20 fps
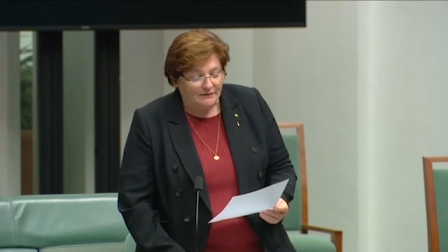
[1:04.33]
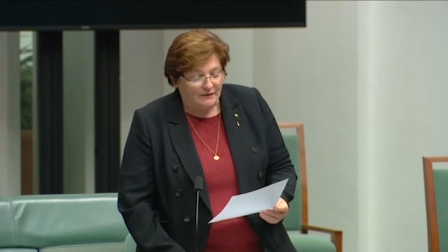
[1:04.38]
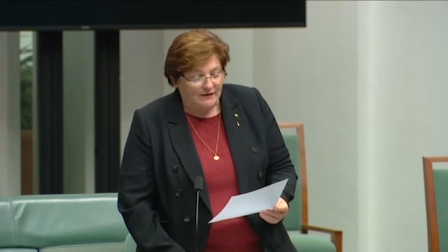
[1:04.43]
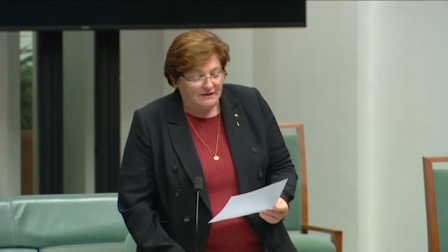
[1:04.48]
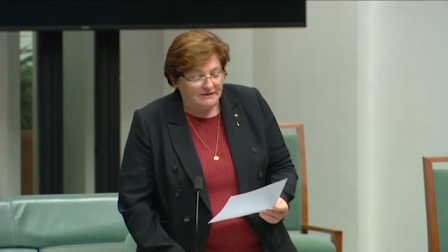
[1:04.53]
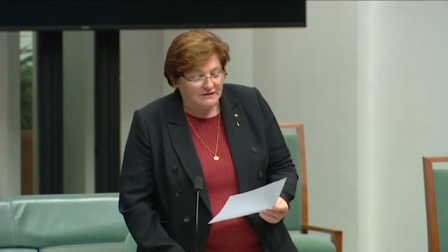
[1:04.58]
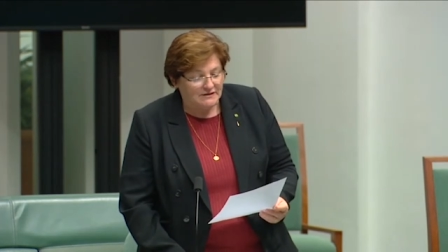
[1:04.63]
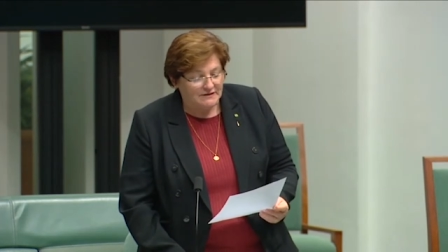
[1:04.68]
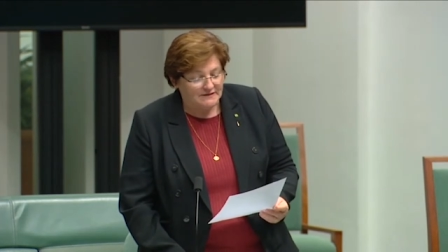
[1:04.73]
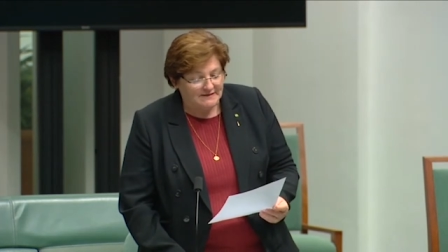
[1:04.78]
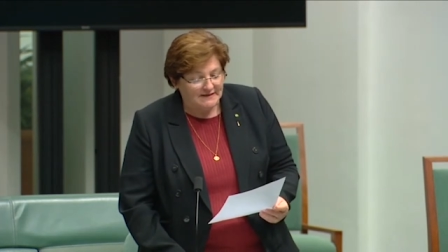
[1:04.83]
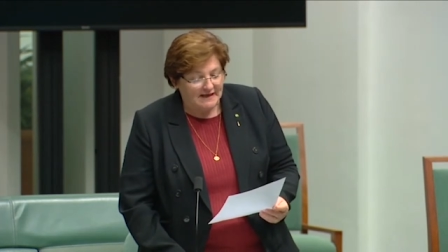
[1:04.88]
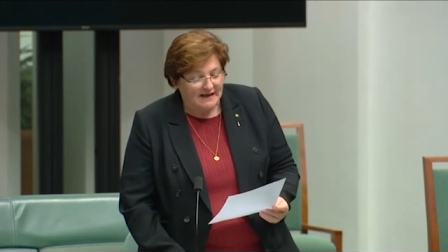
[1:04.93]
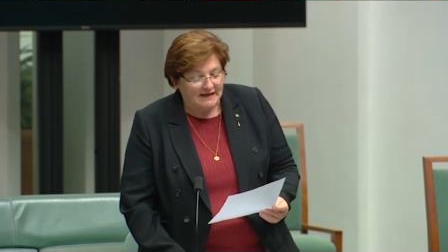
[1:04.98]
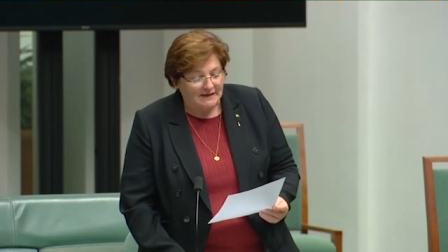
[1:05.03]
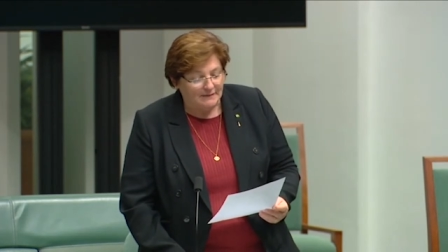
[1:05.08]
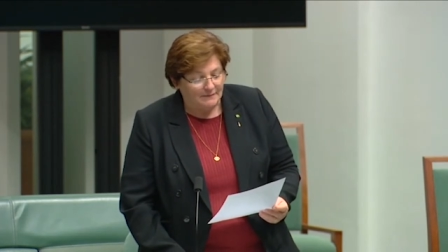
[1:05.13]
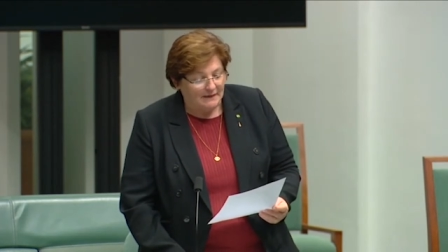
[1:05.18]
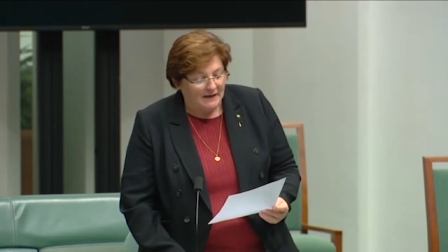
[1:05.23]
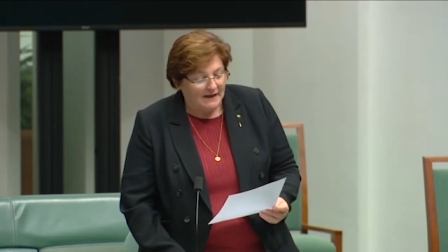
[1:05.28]
went to
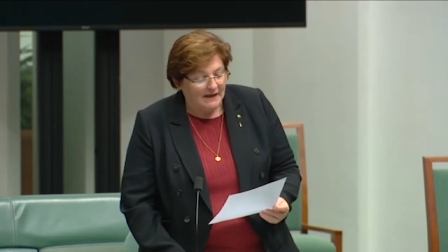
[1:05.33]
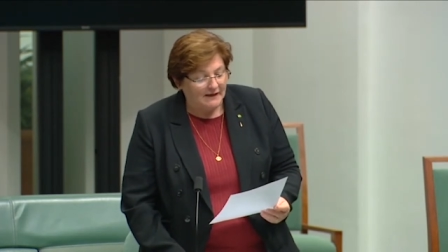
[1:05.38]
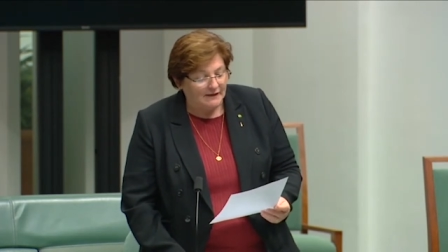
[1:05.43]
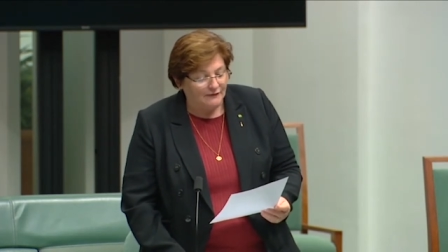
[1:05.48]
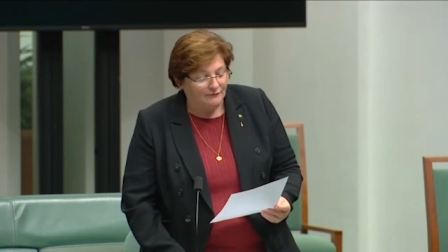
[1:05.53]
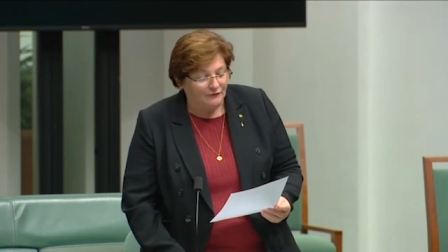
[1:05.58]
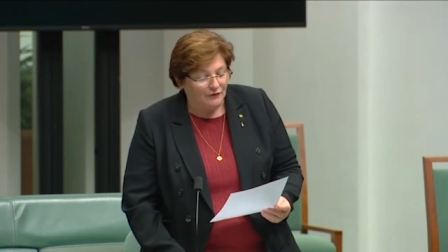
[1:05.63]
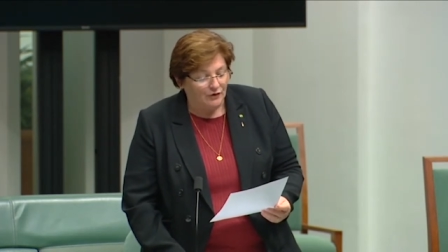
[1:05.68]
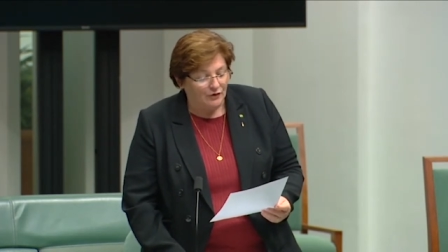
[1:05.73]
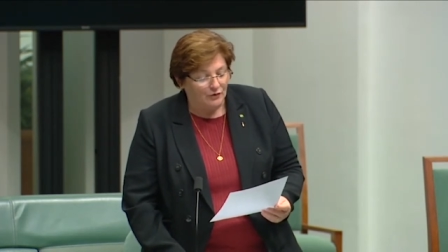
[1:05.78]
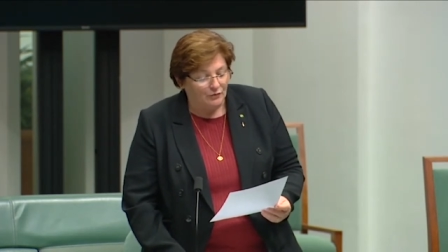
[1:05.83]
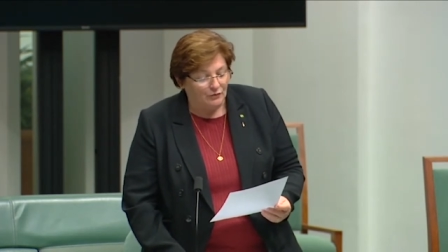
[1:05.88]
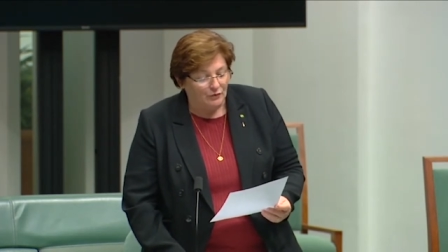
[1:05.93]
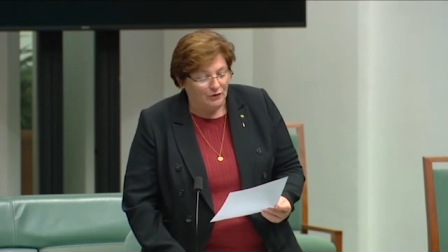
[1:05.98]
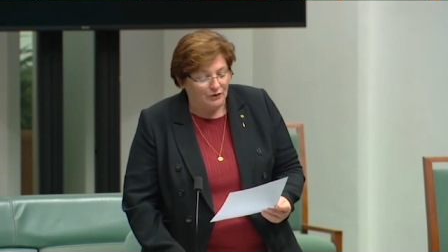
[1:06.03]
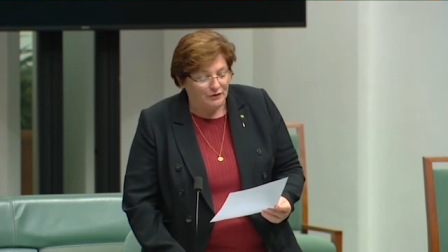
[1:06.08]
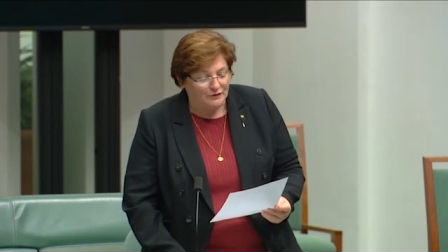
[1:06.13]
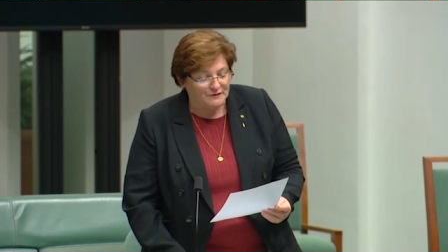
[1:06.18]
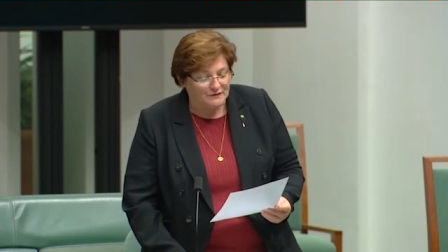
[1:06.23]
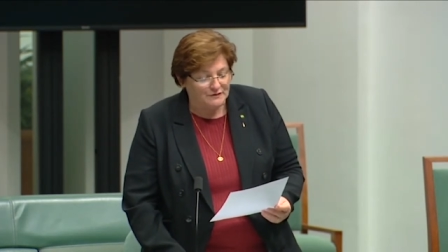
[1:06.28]
Zanny Begg for her
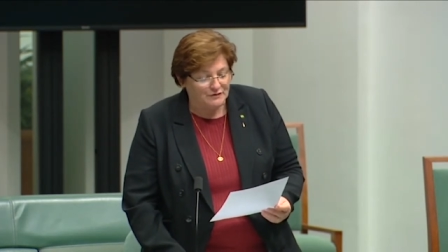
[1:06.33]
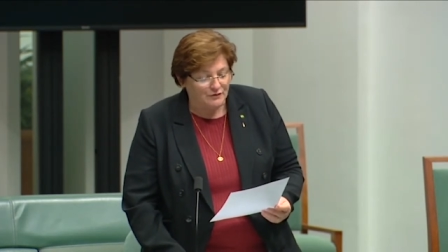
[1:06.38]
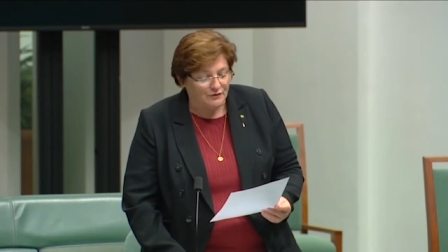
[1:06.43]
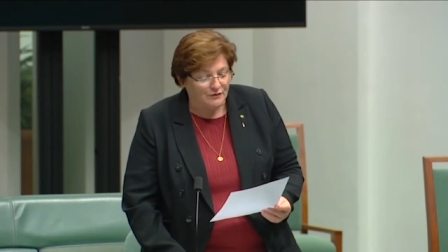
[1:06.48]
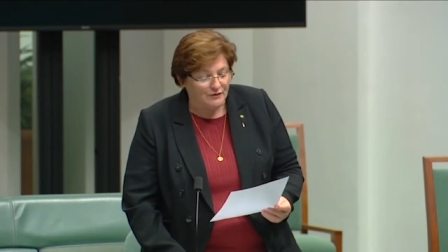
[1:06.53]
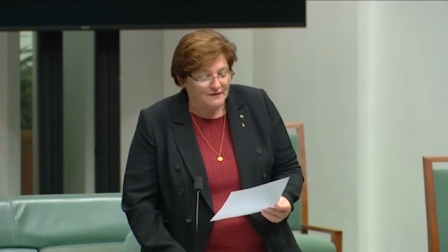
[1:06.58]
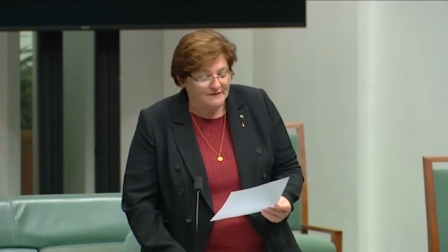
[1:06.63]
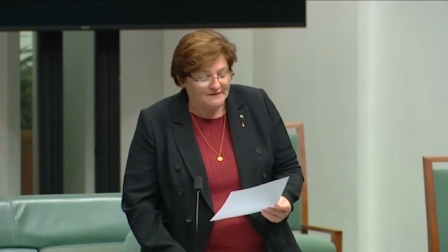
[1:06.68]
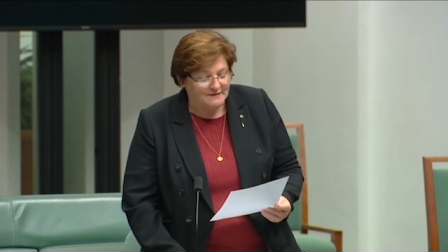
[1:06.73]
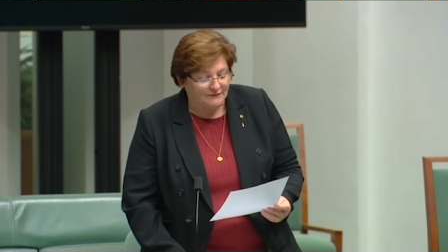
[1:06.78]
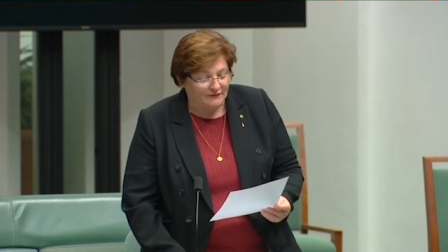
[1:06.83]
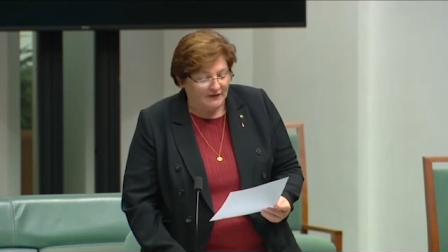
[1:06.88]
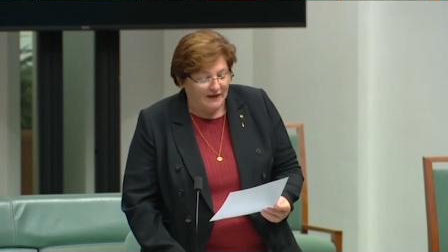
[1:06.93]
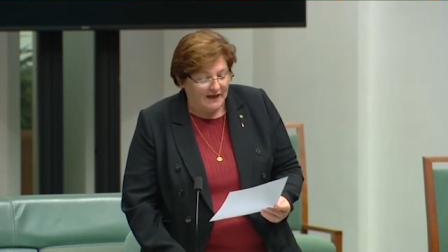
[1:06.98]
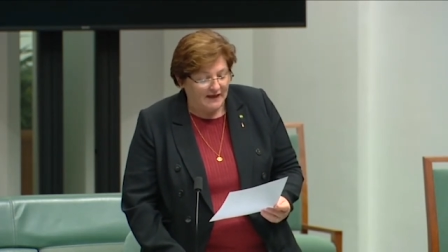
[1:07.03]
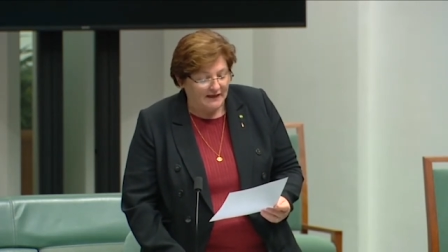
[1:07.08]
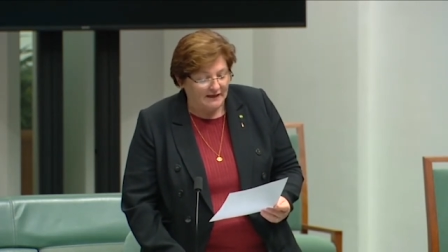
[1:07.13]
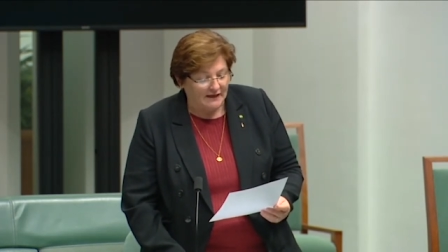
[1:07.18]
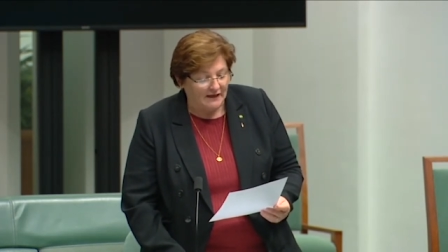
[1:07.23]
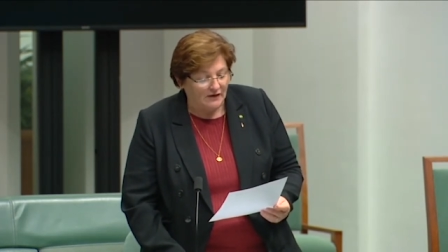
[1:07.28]
work Stories of
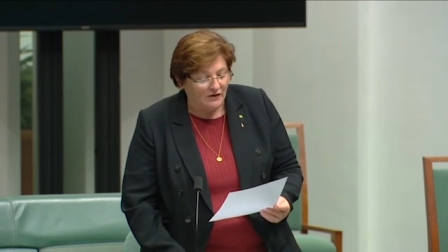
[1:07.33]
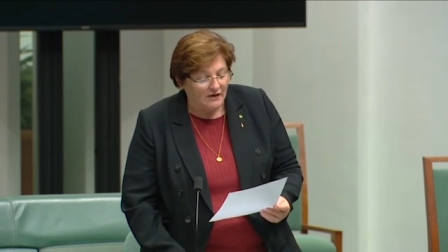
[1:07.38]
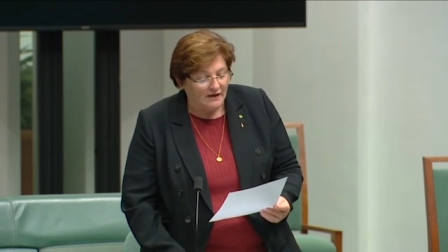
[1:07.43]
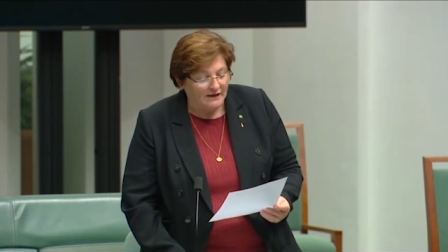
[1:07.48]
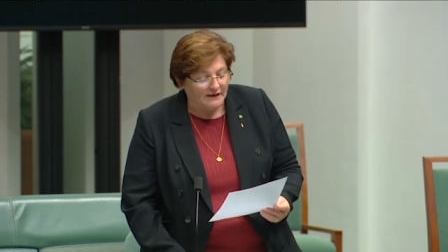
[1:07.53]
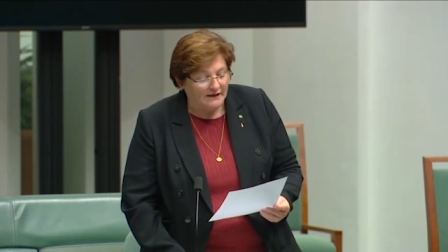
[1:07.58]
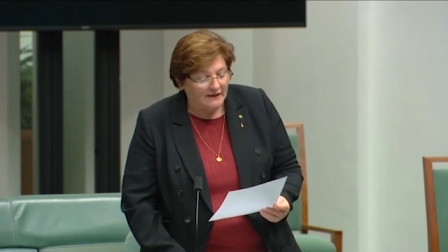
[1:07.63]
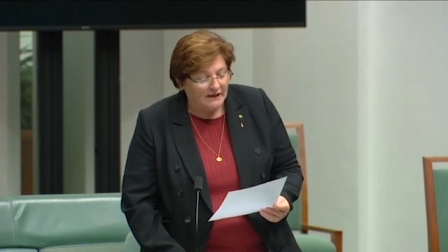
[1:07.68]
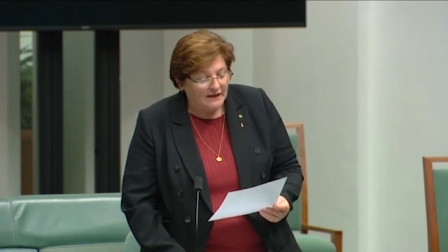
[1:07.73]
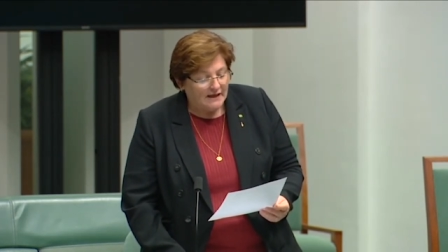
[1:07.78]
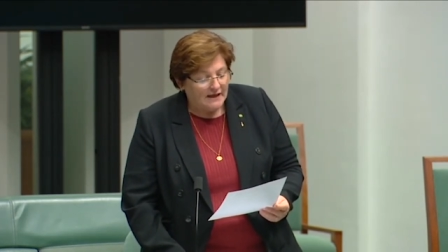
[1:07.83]
Kangai.